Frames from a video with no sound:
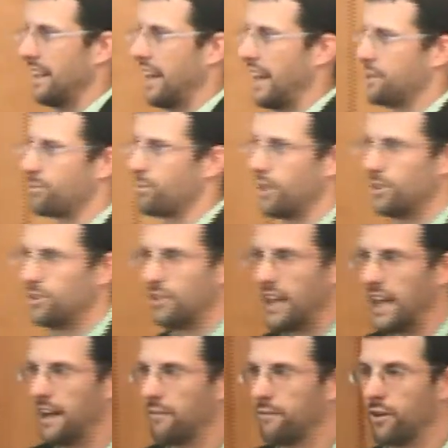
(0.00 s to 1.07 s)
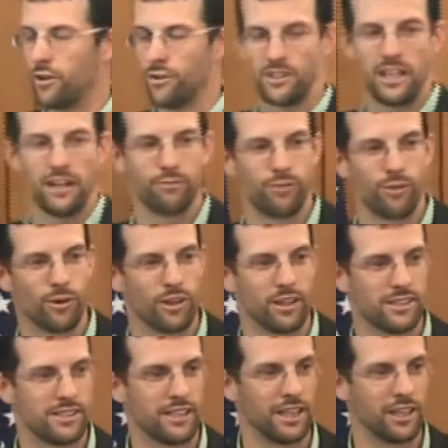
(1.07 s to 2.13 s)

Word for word: I just wanted you to have Hosea 4 to stick